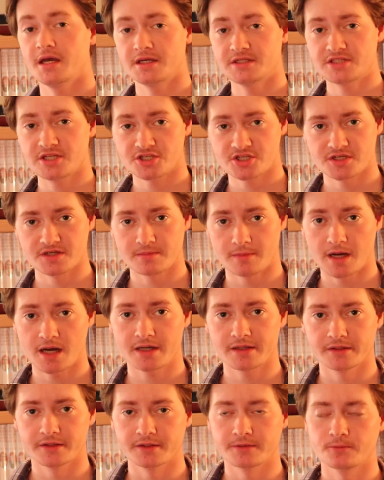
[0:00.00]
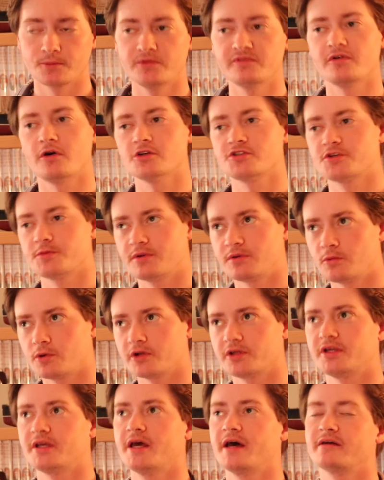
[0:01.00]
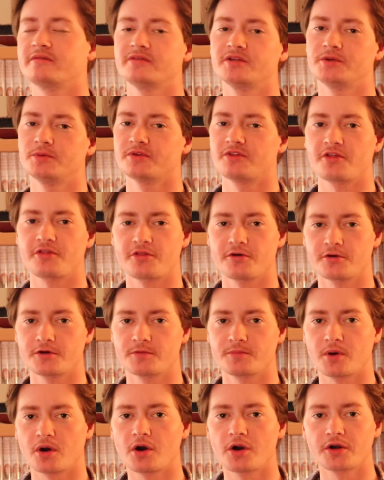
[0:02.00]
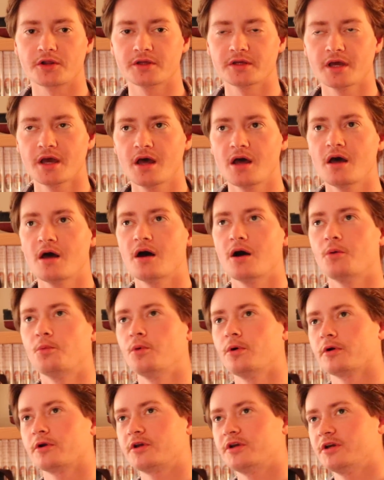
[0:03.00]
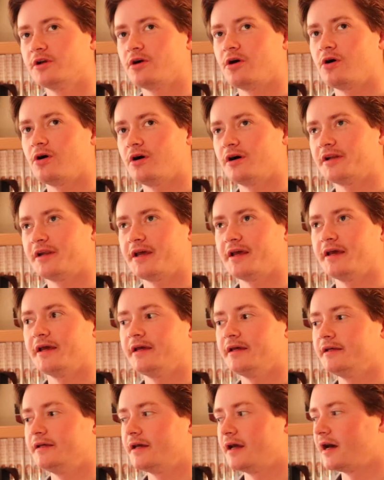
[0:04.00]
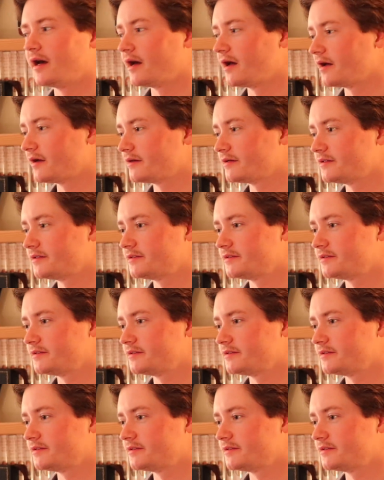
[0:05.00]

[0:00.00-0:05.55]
In addition to modeling, we've also been working heavily with a third party, working on a,